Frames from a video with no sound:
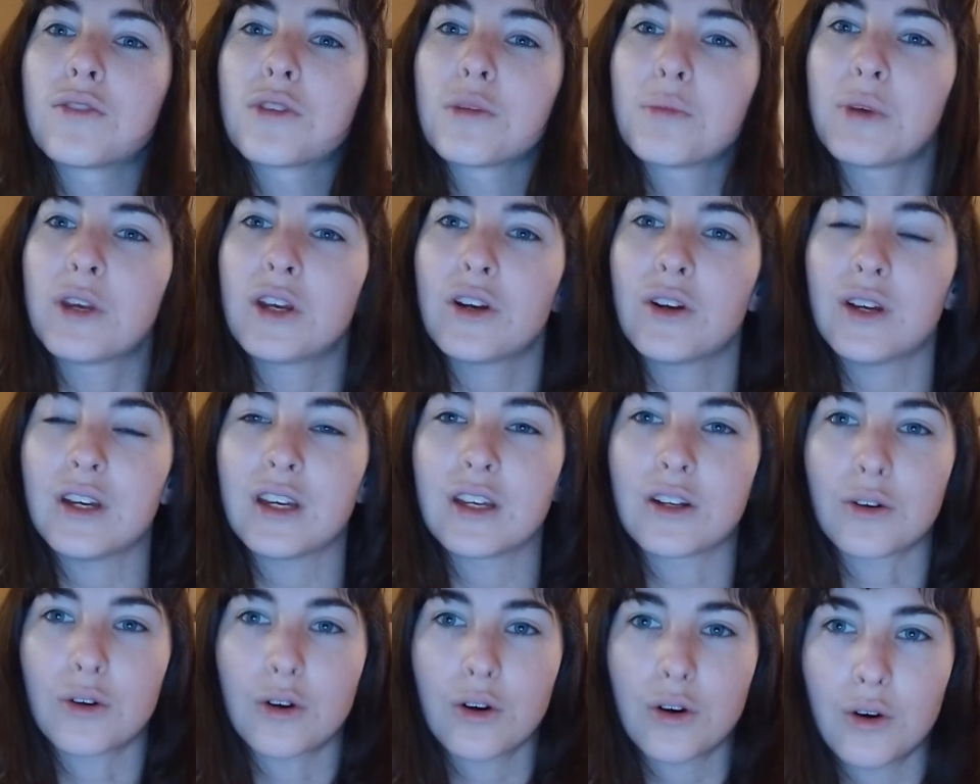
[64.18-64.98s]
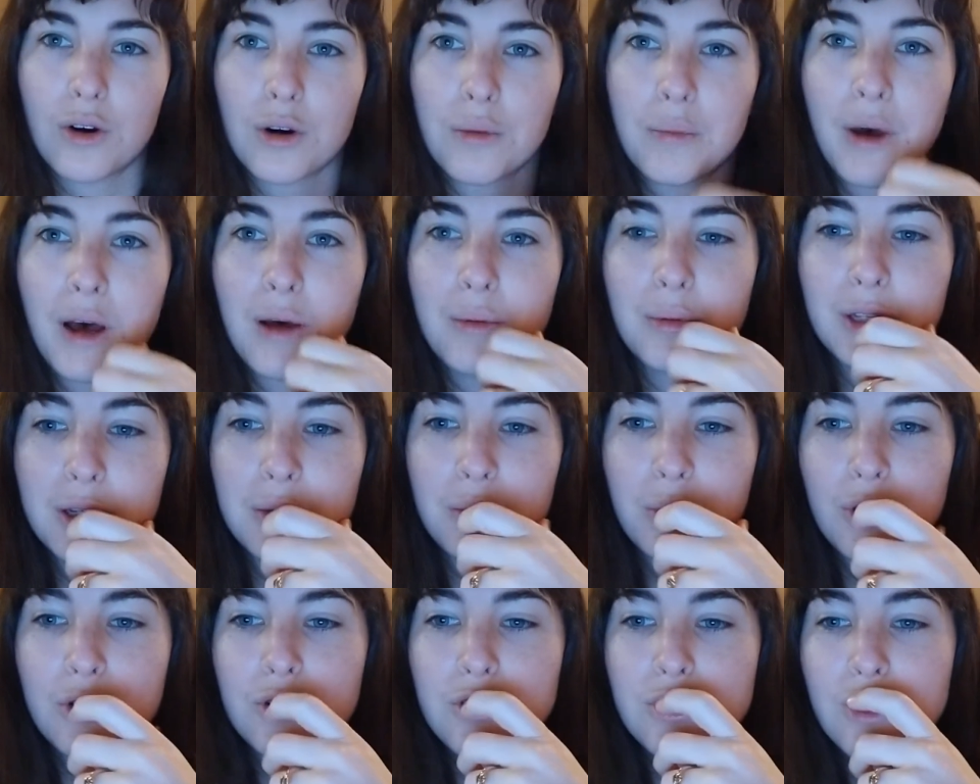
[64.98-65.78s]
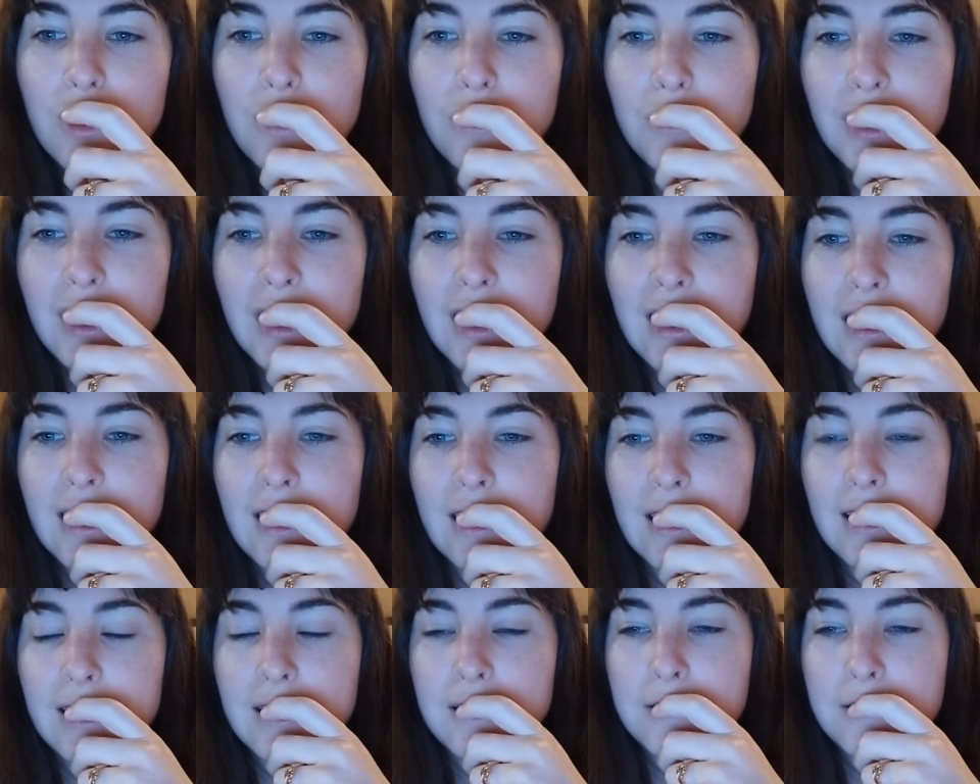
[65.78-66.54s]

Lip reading: of the period or a public persona